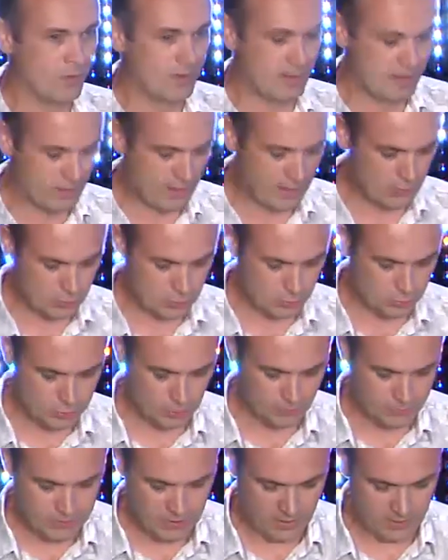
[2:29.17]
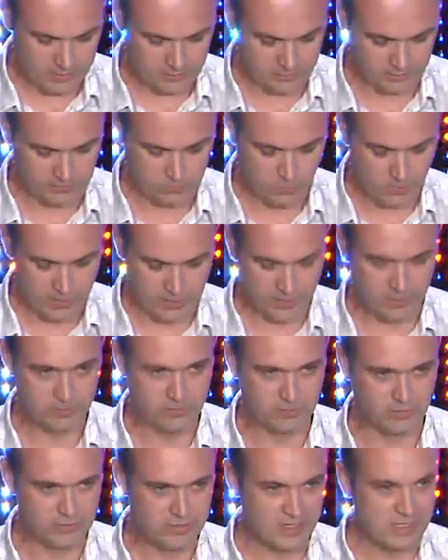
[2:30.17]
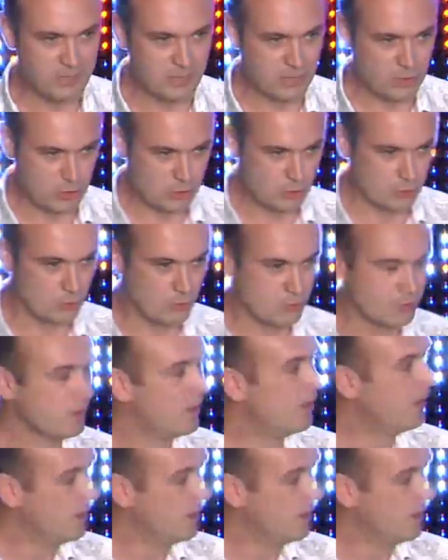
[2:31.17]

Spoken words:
their actual job titles were, so to keep it short.